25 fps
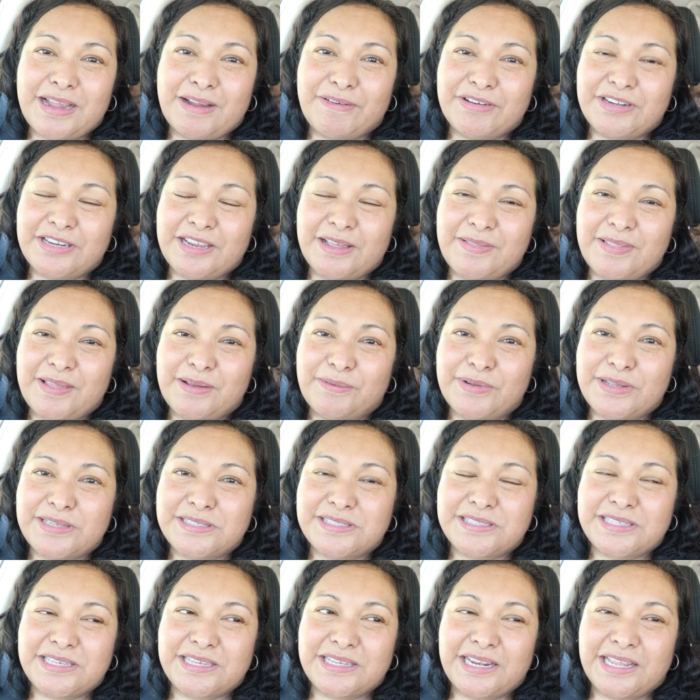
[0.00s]
every time that
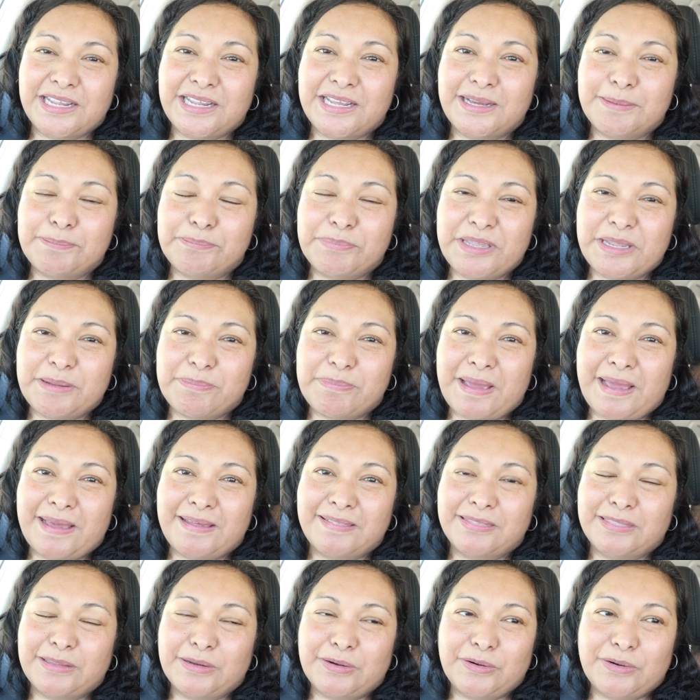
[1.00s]
we see like a Pink
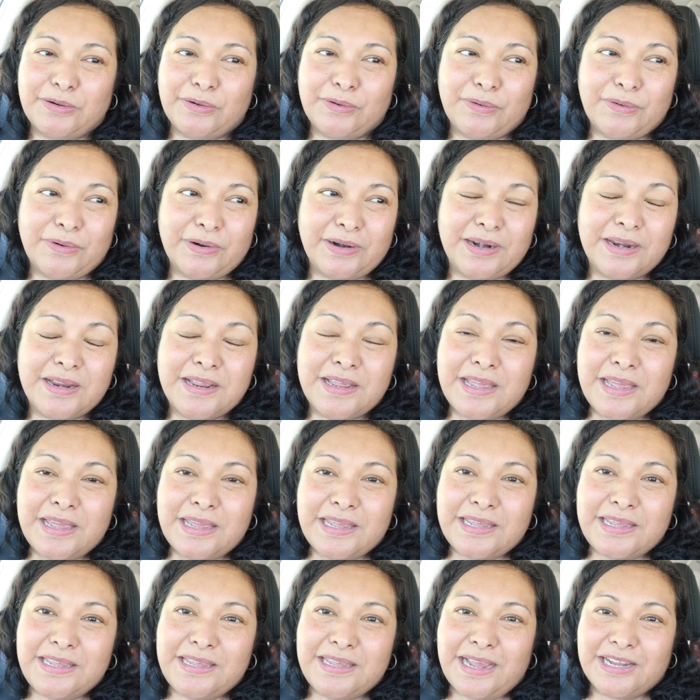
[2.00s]
Panther, or
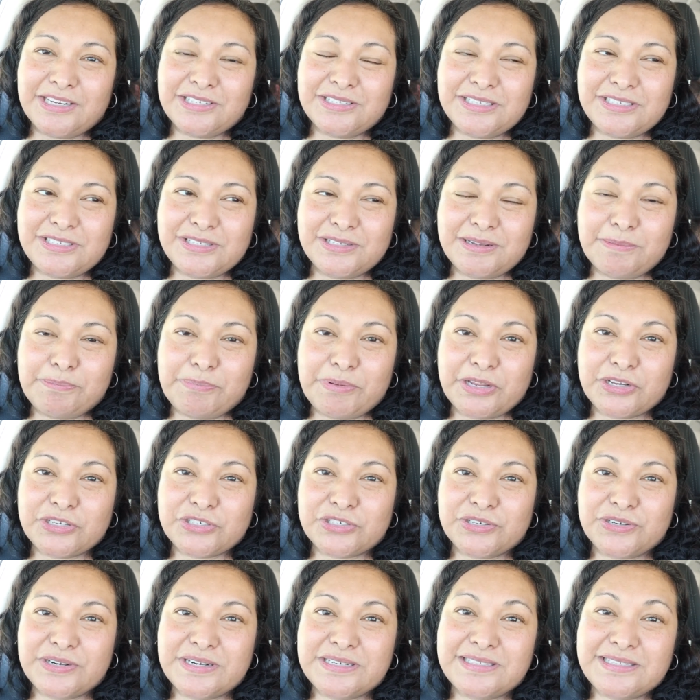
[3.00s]
he actually took a
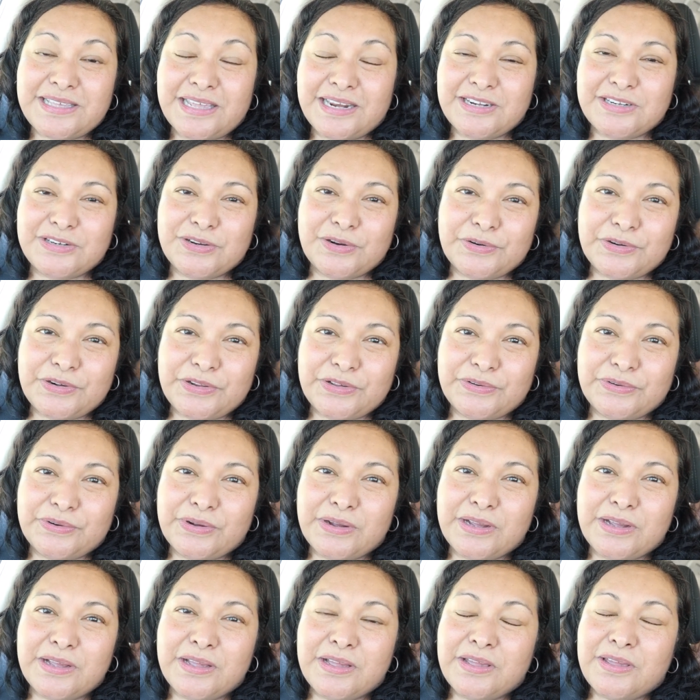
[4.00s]
picture in San Antonio
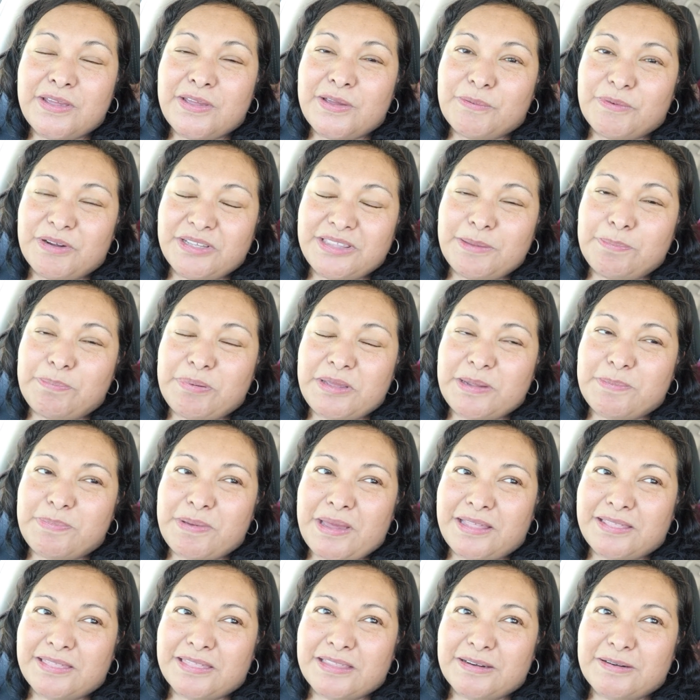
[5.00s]
with the Pink
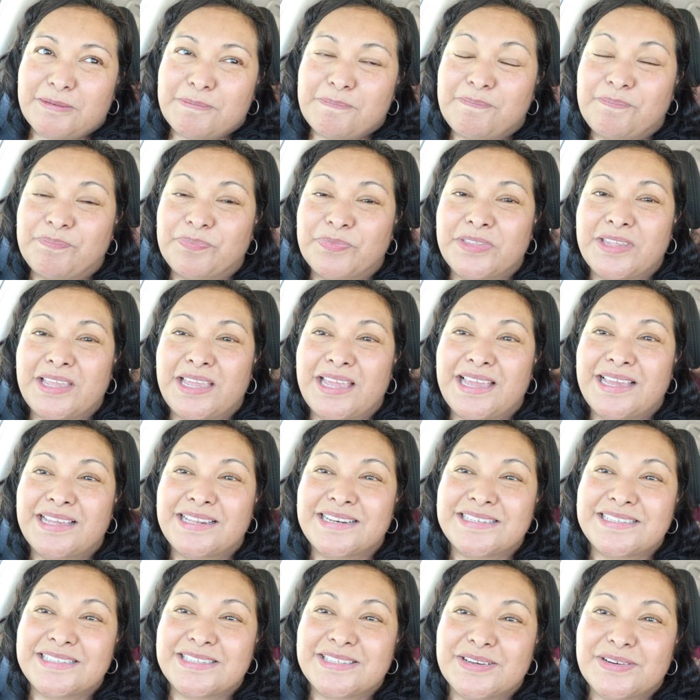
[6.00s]
Panther,
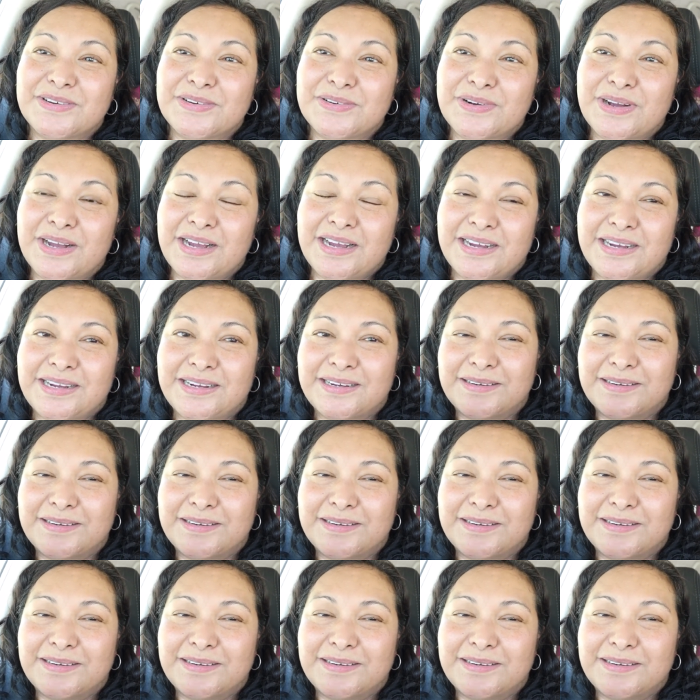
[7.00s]
and so